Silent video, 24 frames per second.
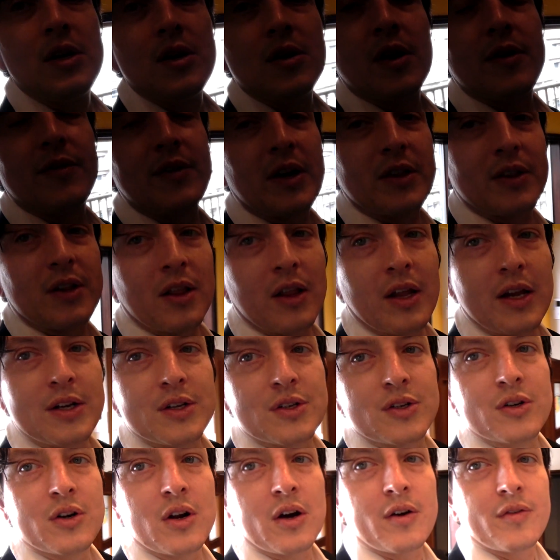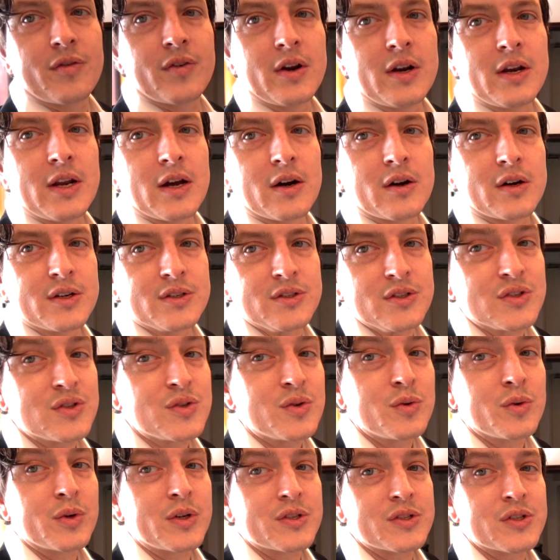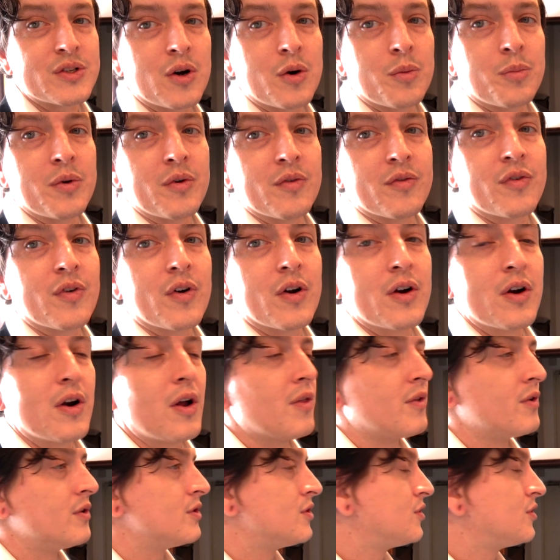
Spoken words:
here I've got the light turned off right now because the school doesn't open for another